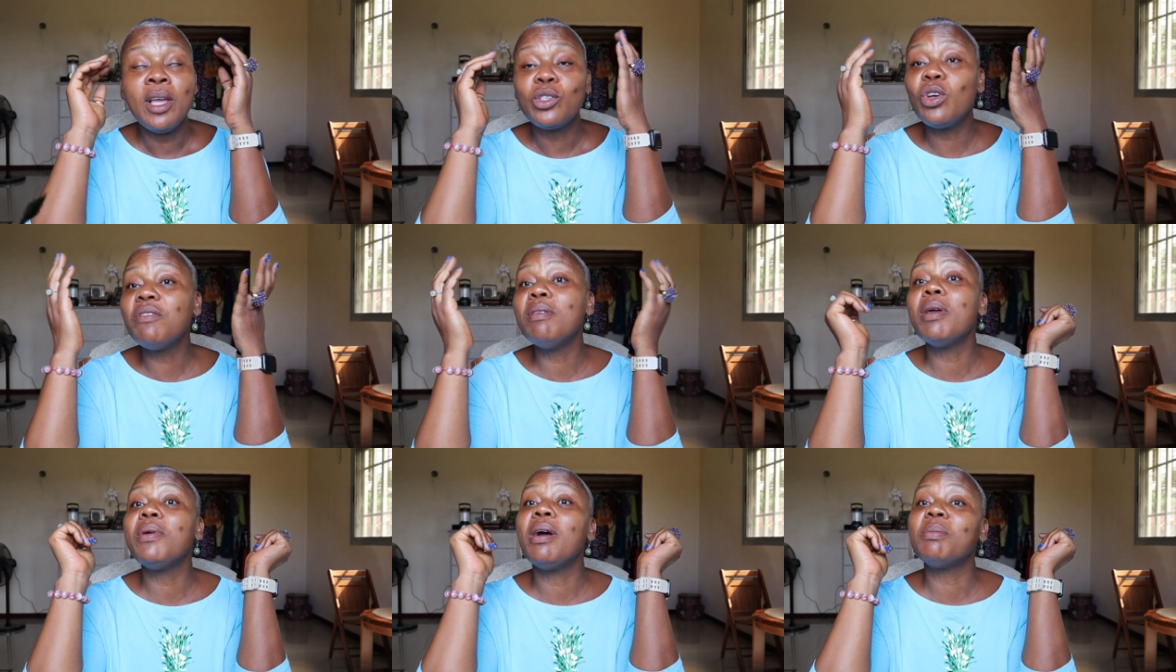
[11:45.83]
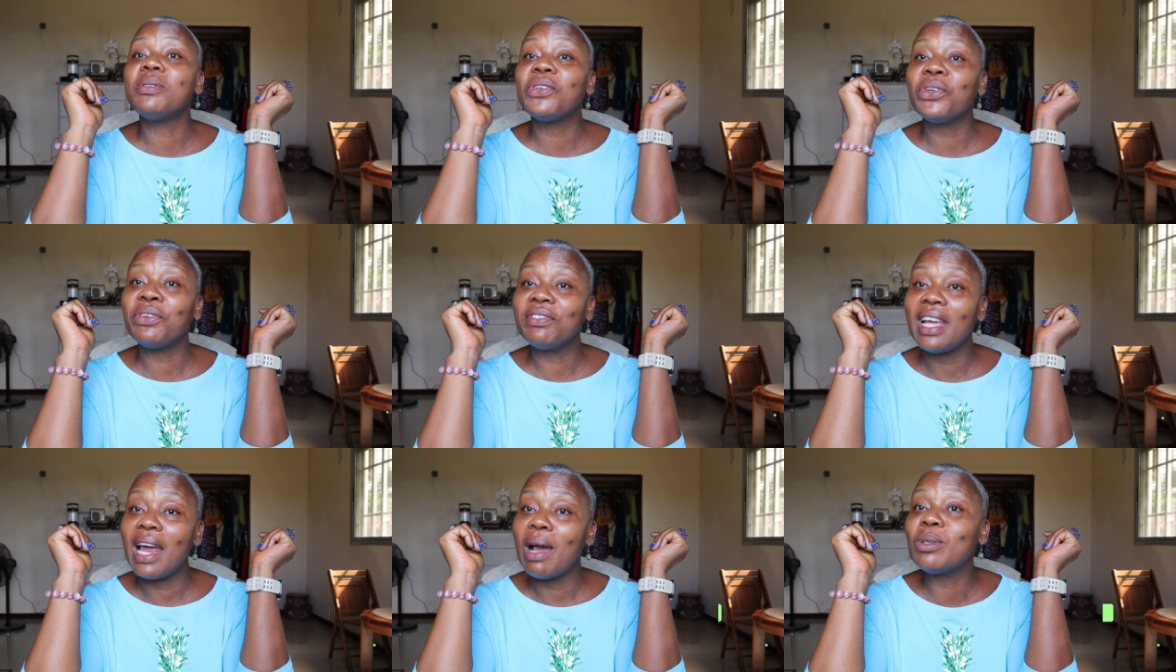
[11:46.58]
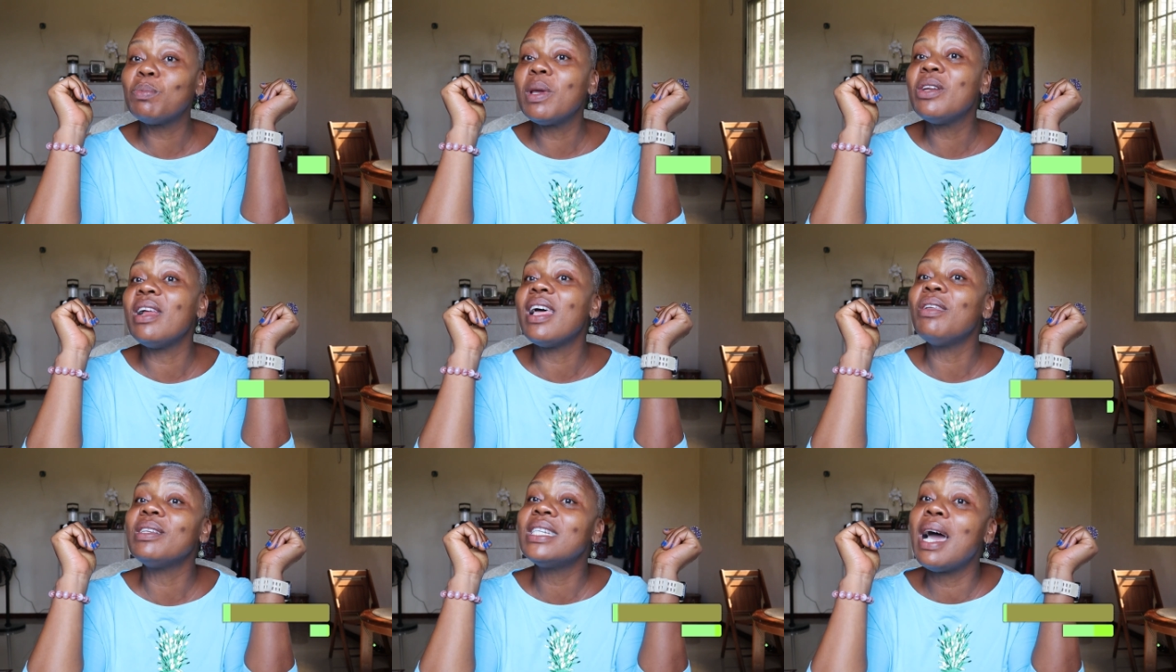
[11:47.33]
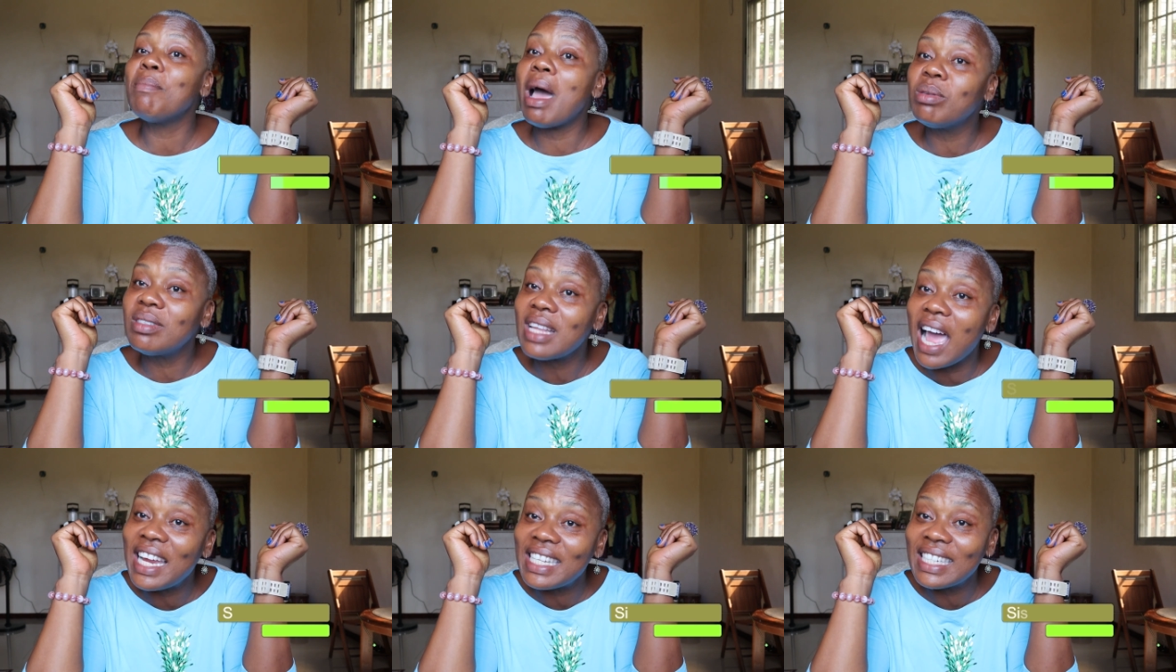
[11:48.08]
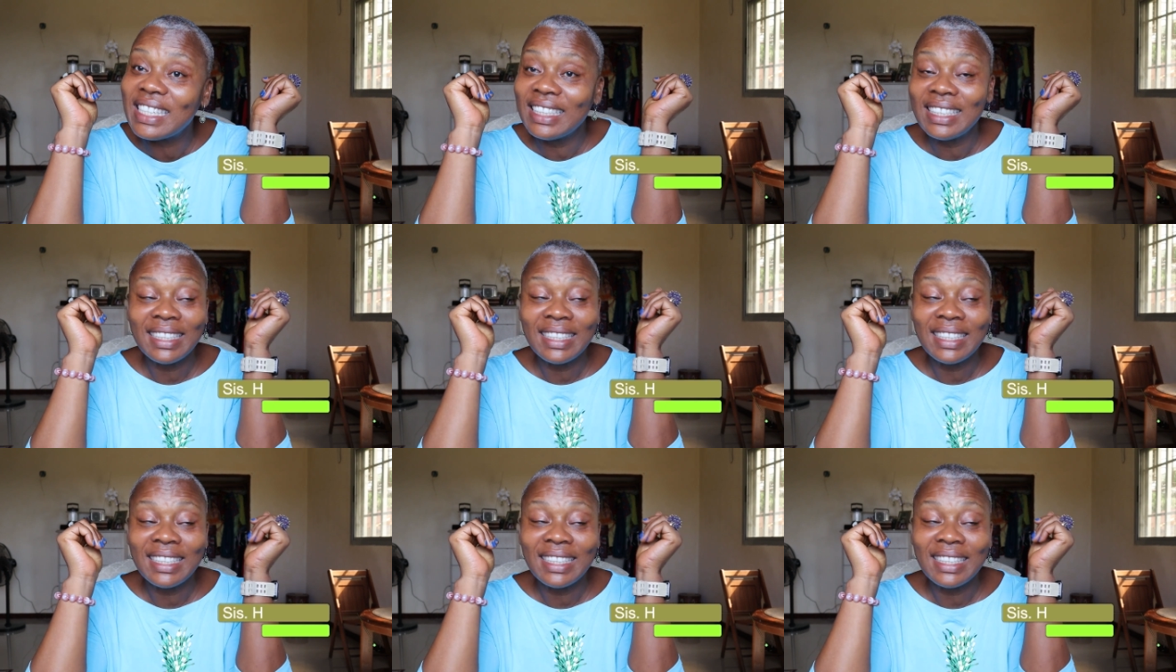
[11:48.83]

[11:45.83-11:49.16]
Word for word: So even Mary observed that I was spending a lot of time outside.